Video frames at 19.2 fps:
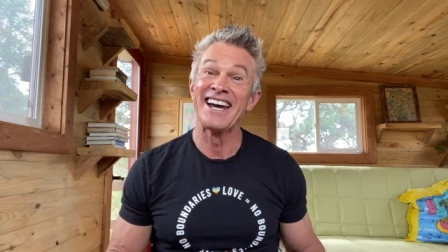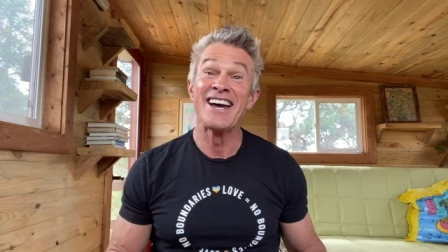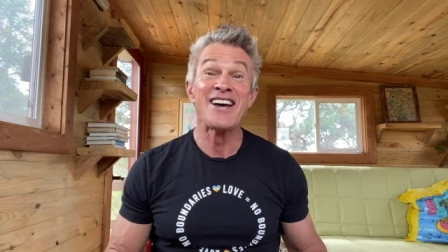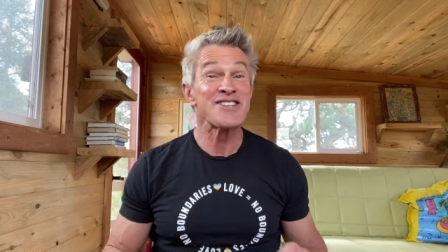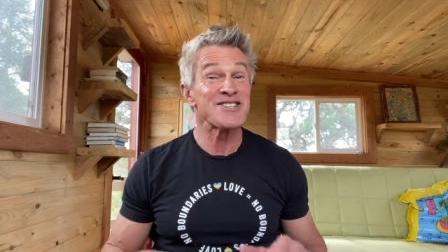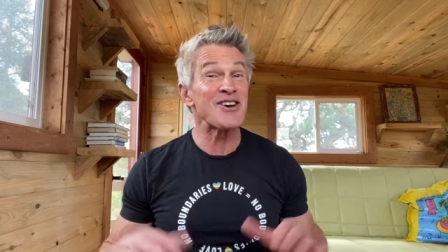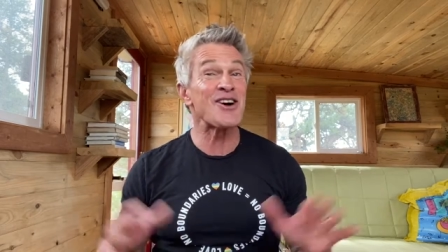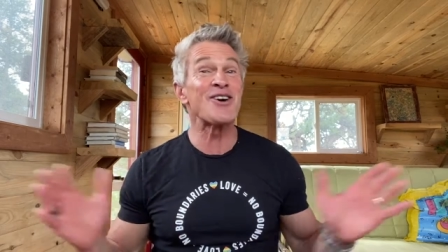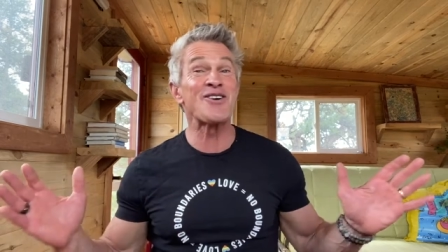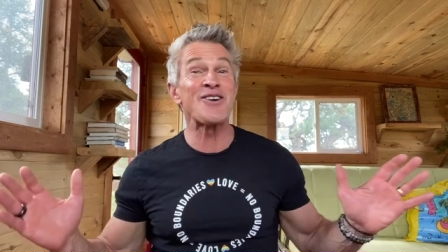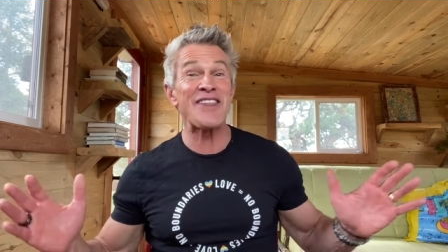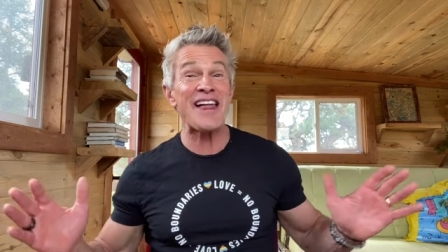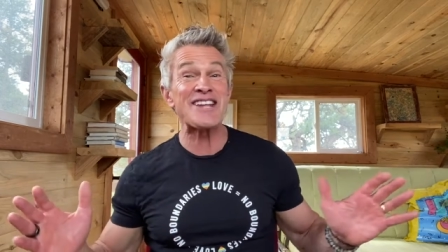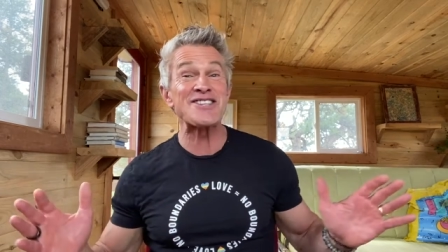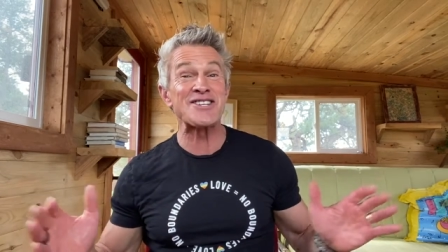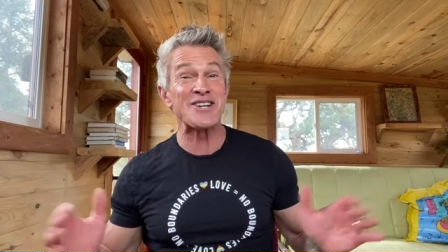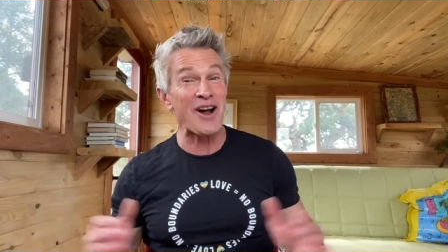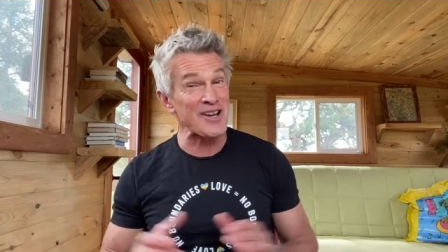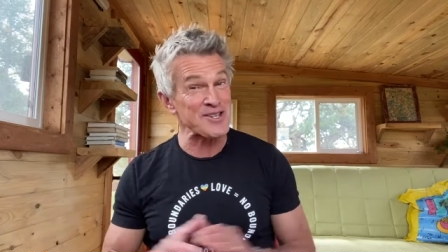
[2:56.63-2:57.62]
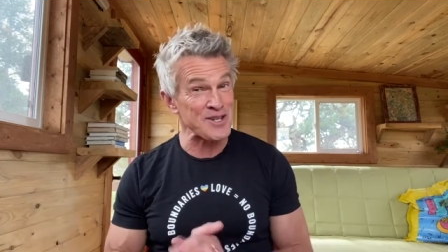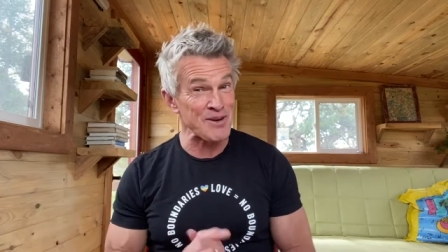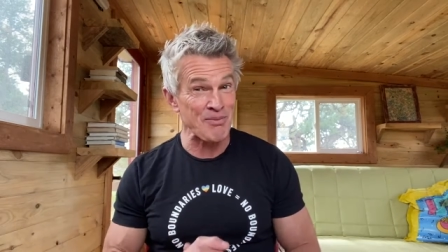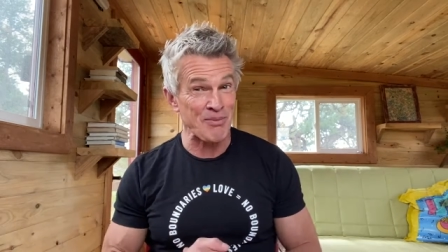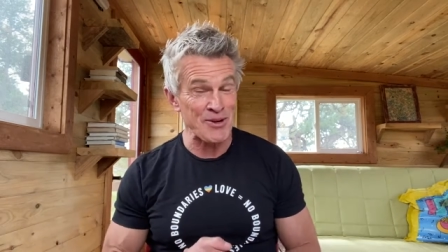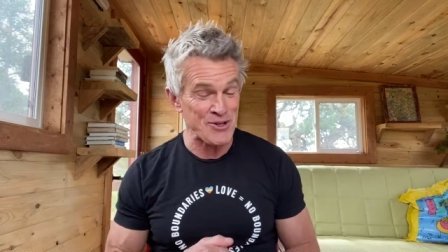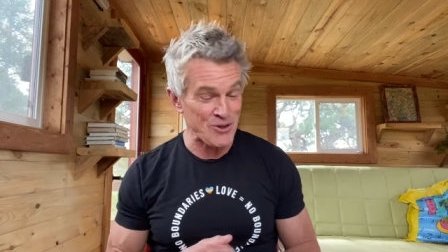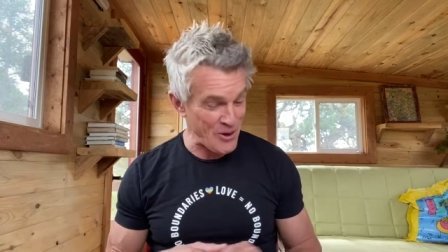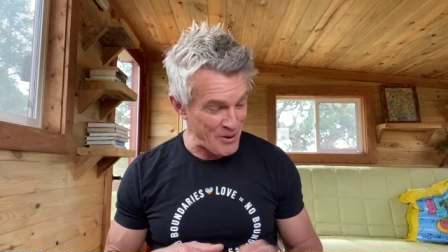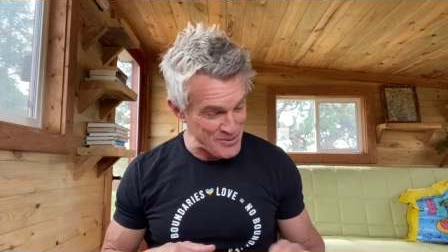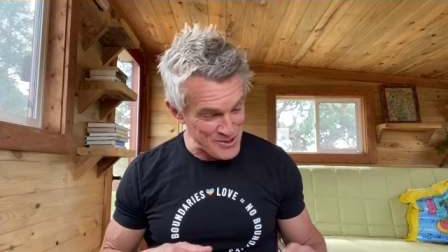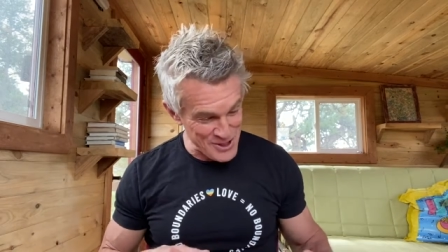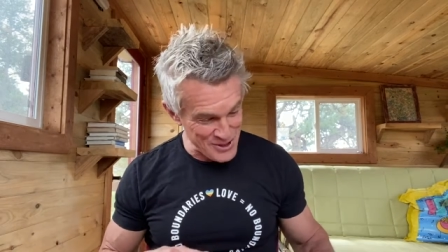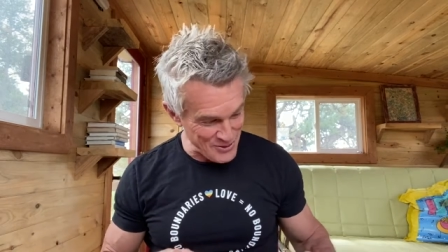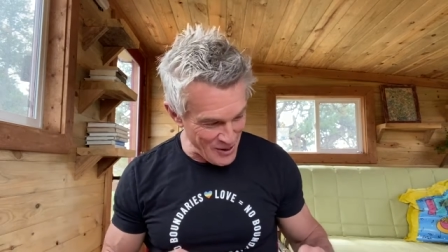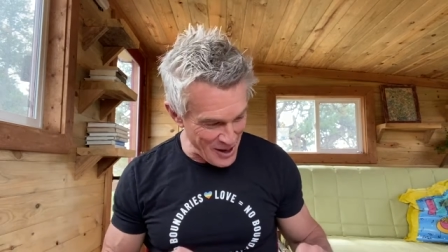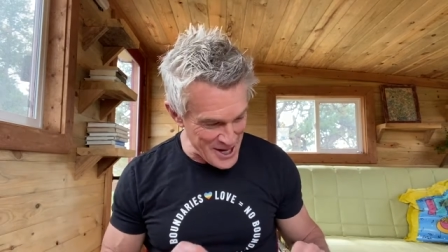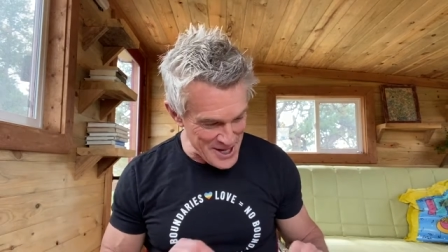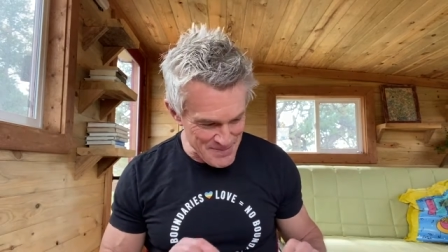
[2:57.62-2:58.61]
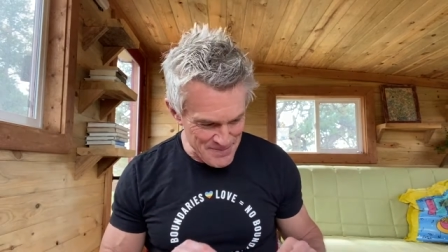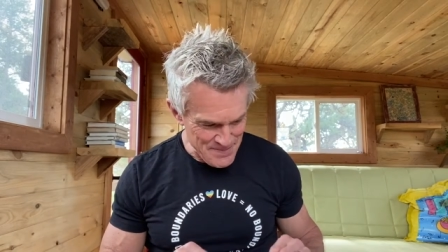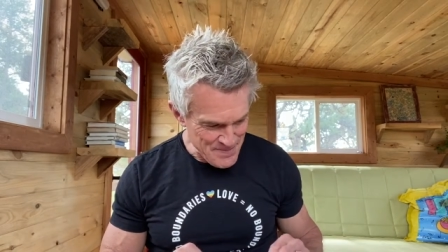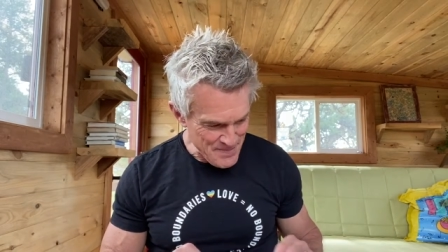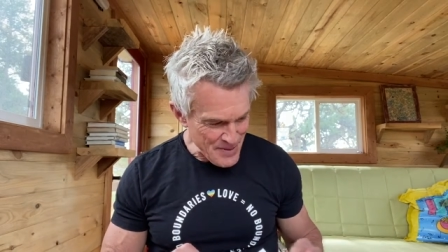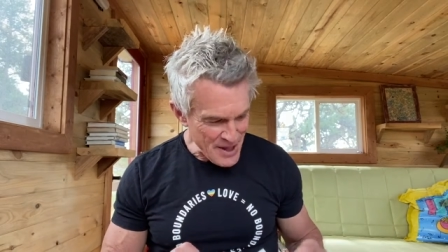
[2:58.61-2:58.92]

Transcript: So that's an awesome prescription, right?